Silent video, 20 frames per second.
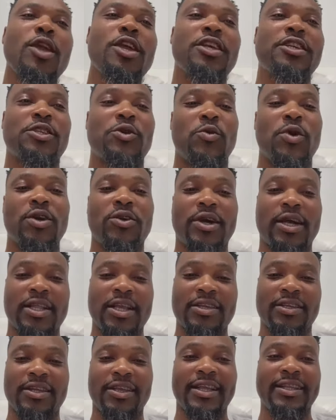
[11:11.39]
He's the one
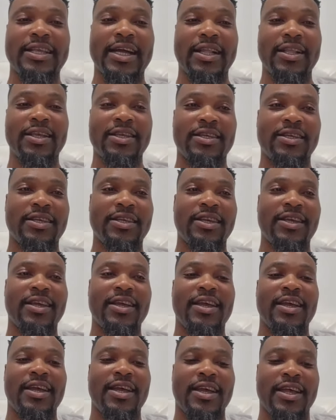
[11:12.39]
organizing Italy.
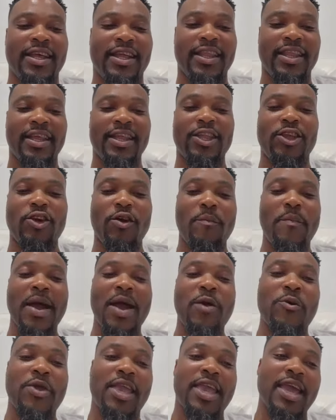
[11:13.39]
Then
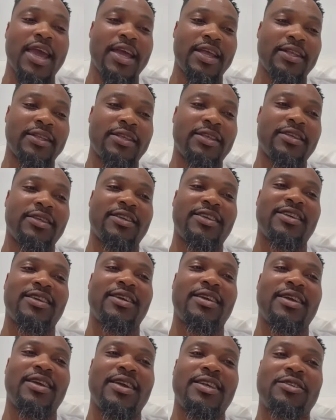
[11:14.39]
Europa weekend
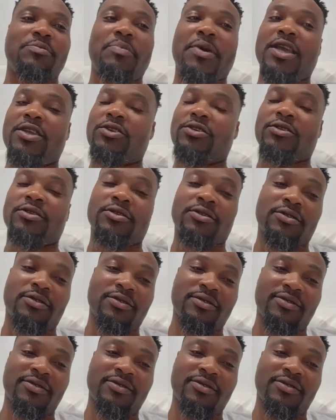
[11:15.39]
is Belgium,